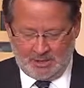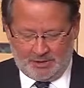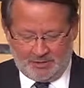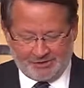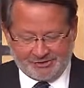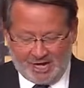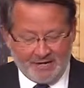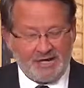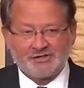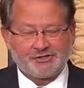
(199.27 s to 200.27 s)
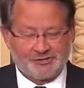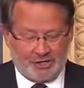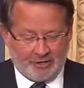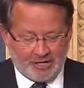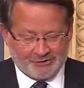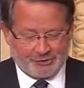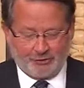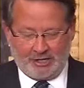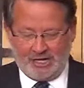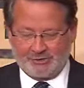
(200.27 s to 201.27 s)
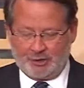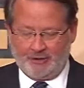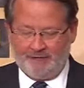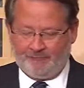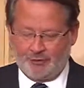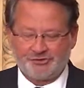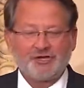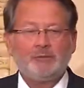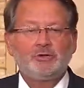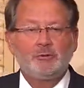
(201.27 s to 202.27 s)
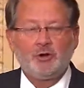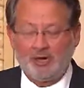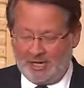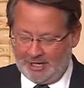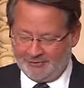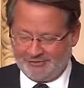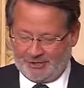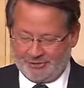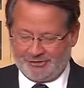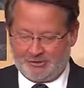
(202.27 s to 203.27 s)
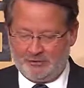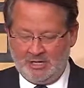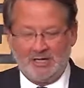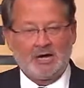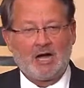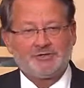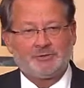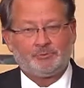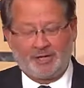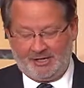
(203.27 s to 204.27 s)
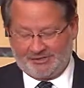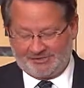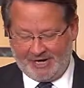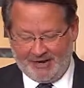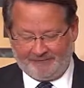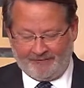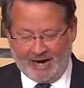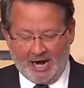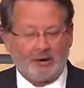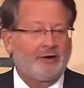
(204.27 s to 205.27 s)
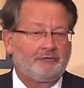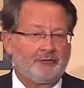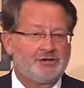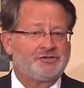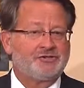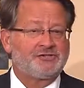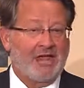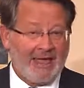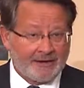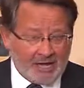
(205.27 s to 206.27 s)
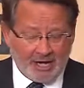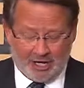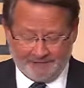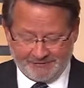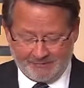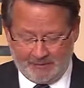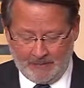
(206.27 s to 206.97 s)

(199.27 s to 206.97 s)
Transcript: This unnecessary uncertainty has already forced some community health centers to contemplate staff hiring freezes and layoffs.